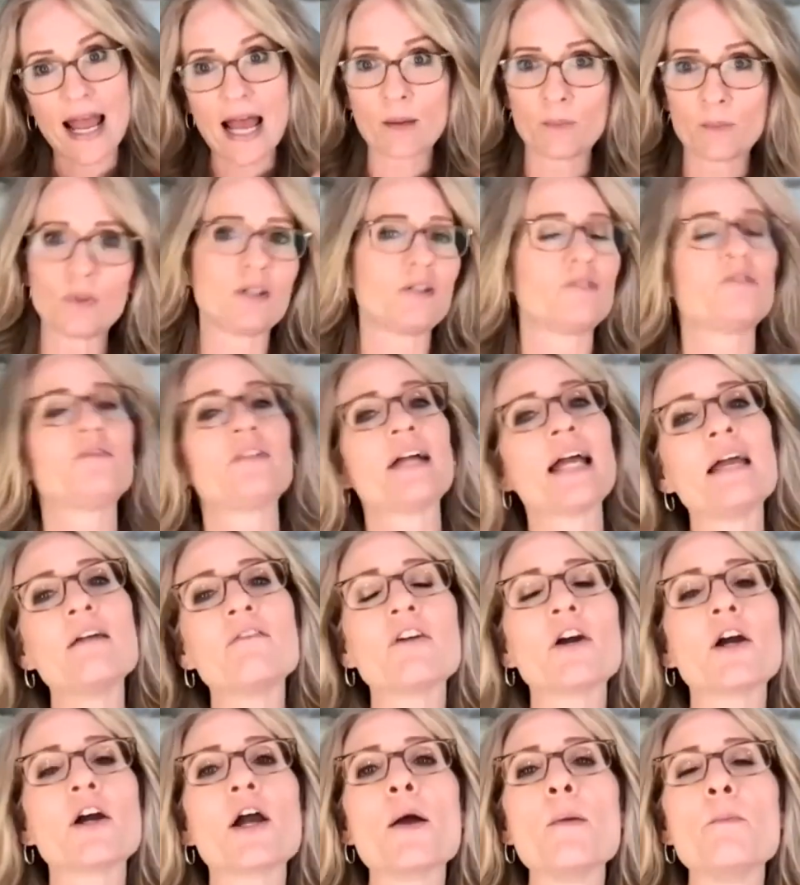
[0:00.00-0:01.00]
Apple
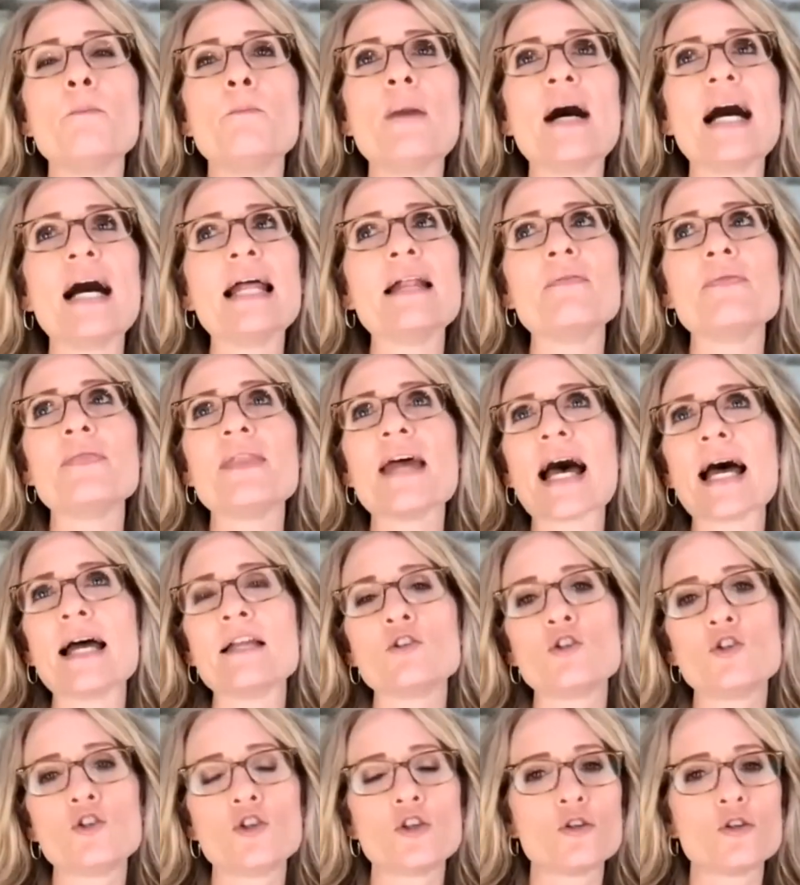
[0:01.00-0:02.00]
flavor, but
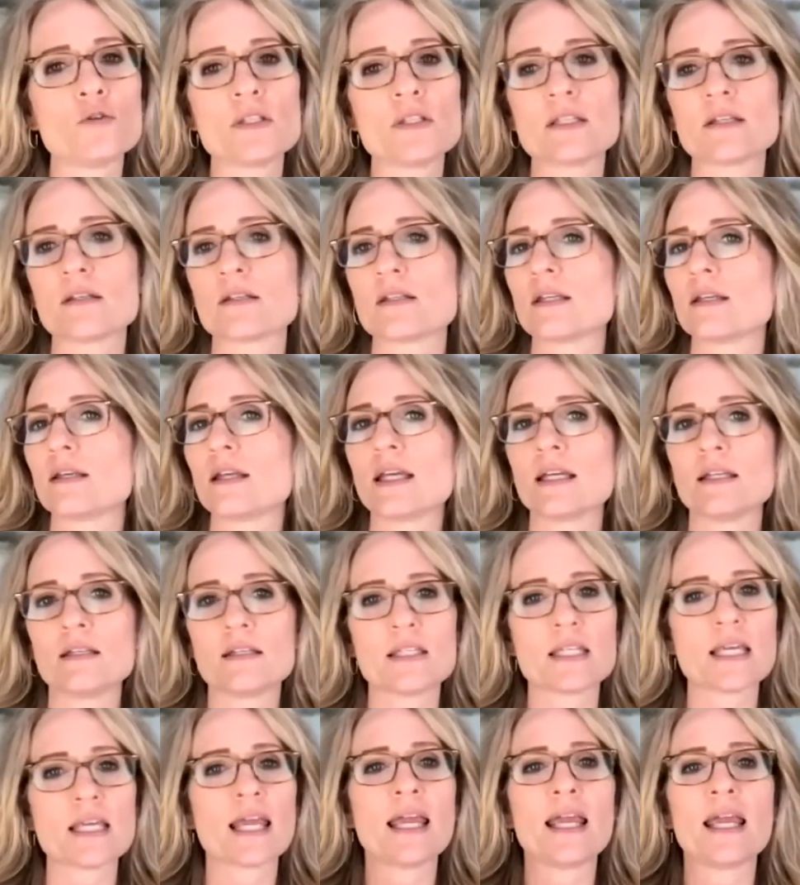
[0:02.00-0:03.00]
that juice doesn't
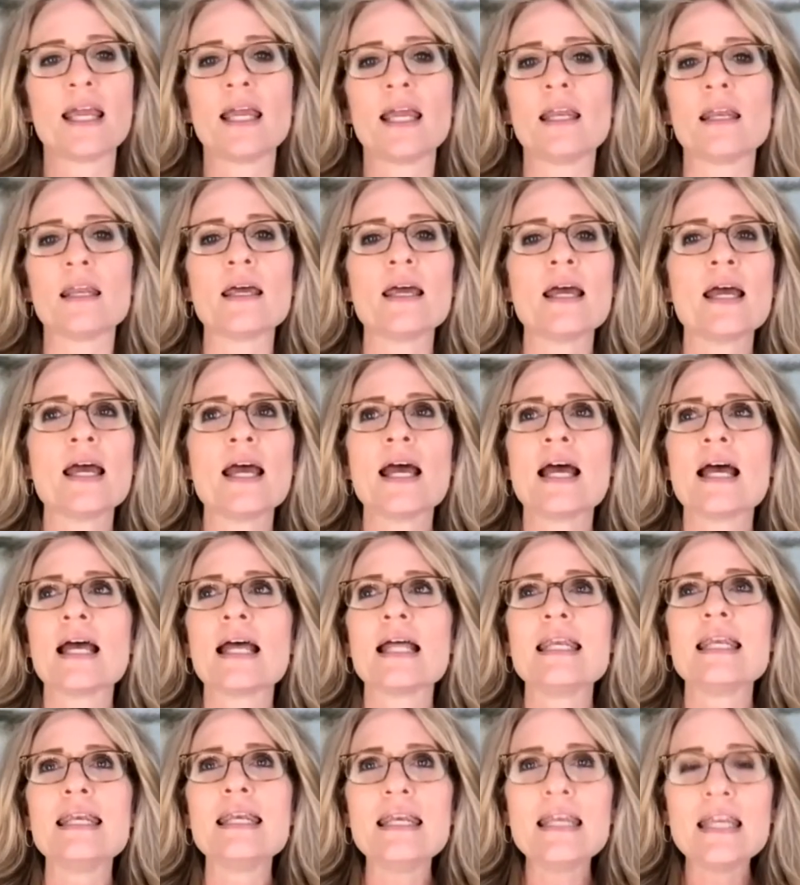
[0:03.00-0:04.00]
contain
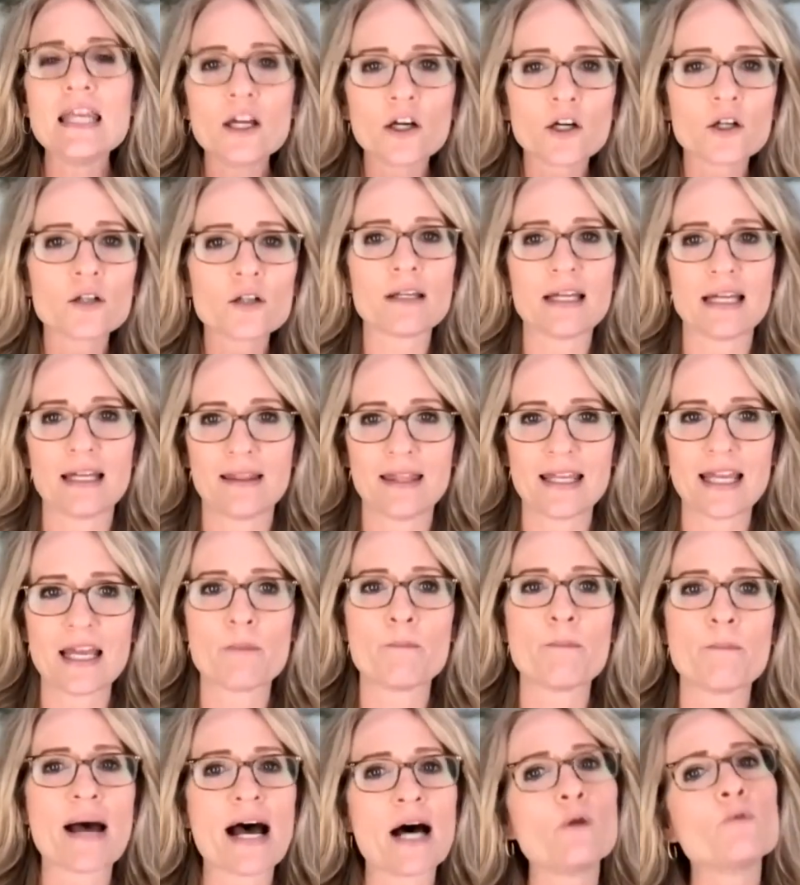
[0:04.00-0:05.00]
nearly the
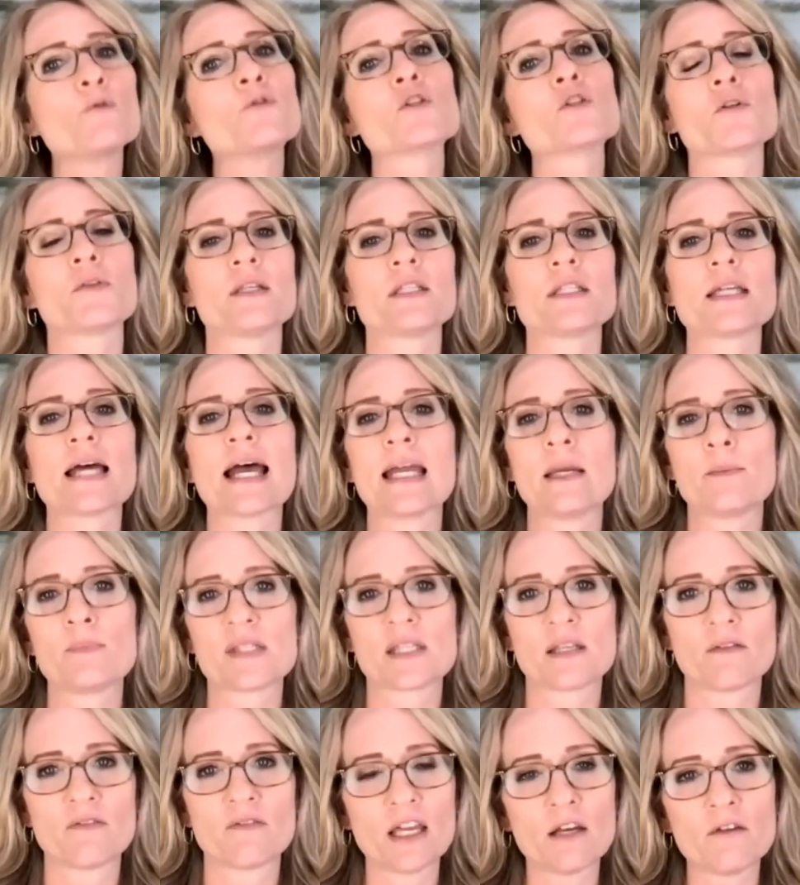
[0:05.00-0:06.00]
amounts or the
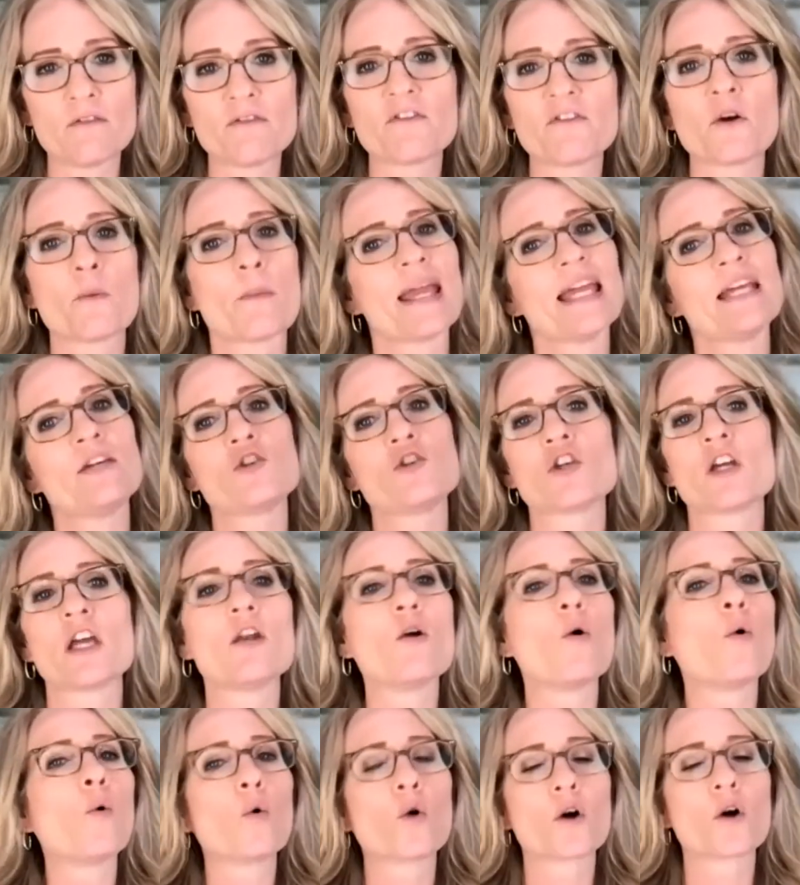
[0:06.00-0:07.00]
types of
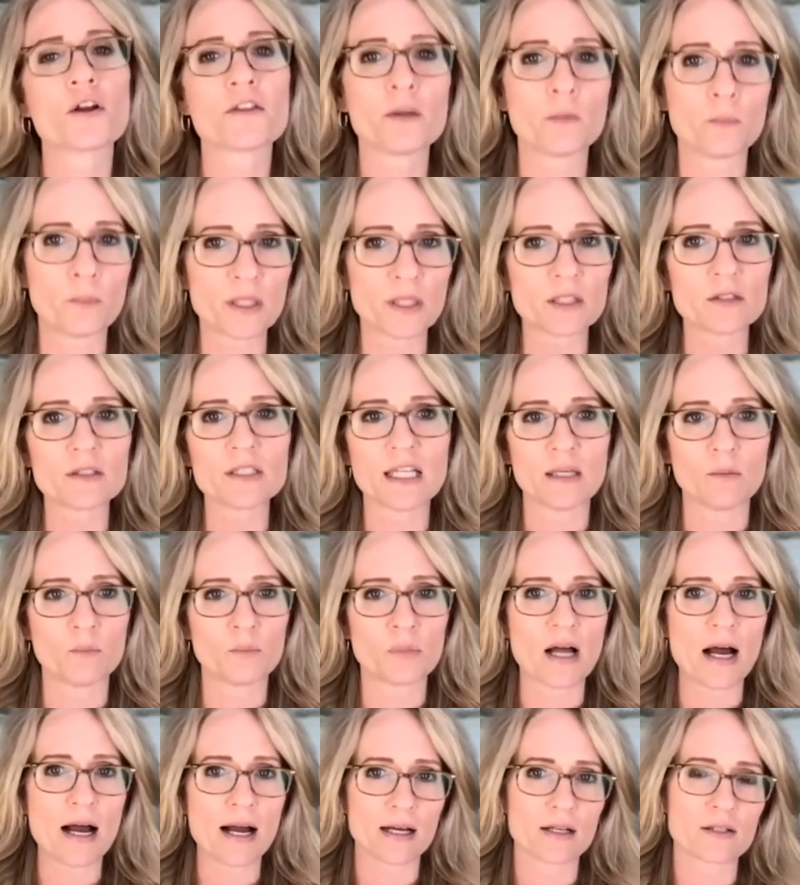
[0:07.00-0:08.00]
information or the building
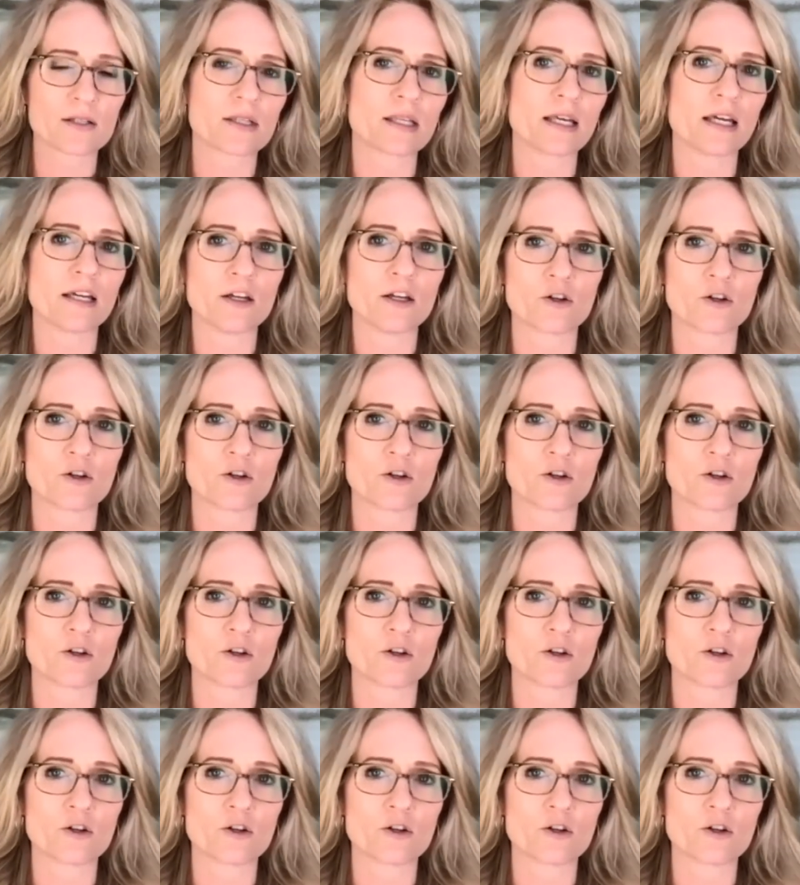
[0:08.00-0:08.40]
blocks that your